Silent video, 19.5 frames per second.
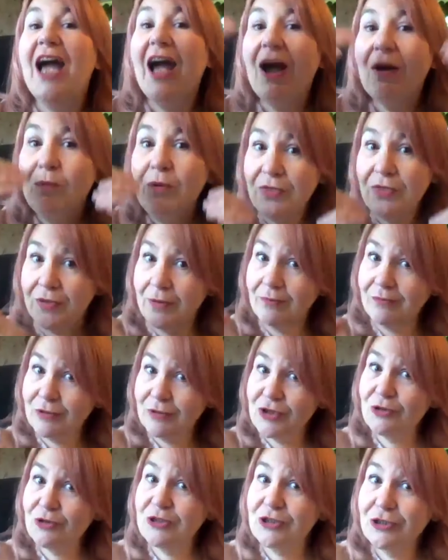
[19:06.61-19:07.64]
And with them,
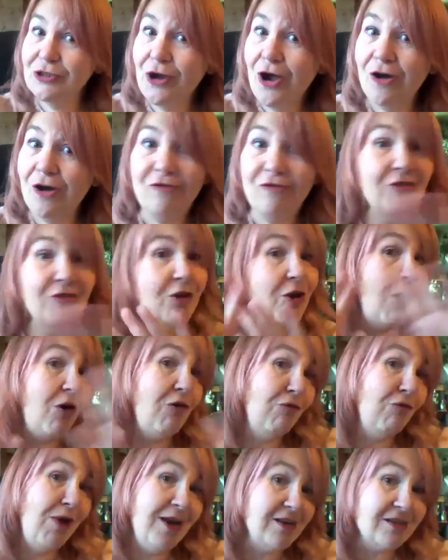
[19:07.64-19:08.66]
so did the cough. The
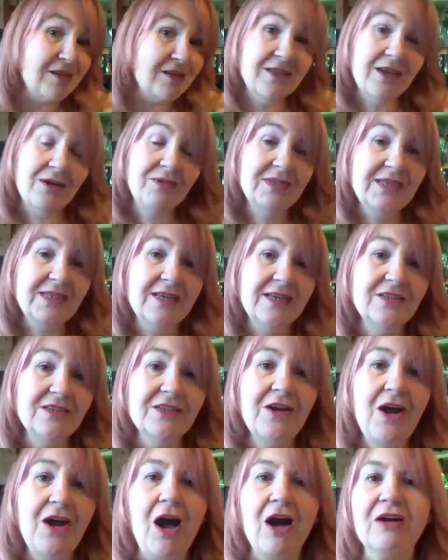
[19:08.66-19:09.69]
cough went. That was the end of
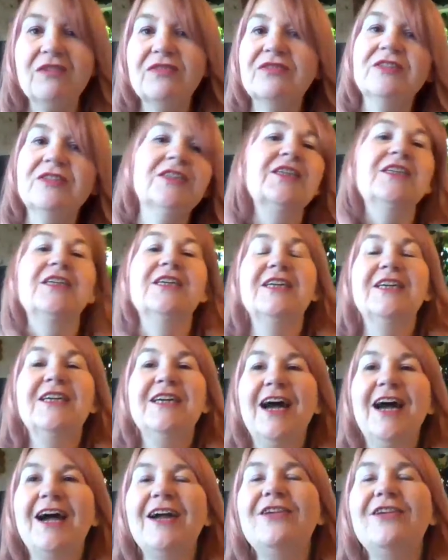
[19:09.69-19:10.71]
the cough.
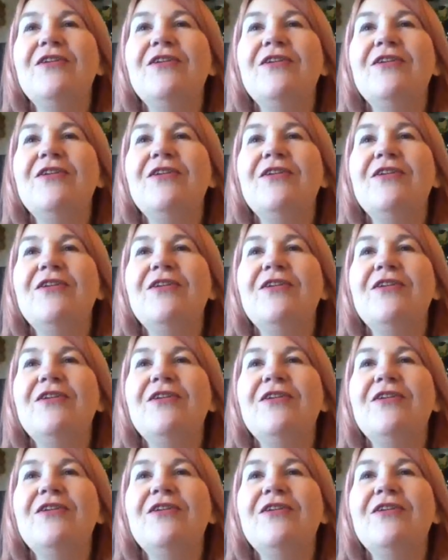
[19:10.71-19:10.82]
I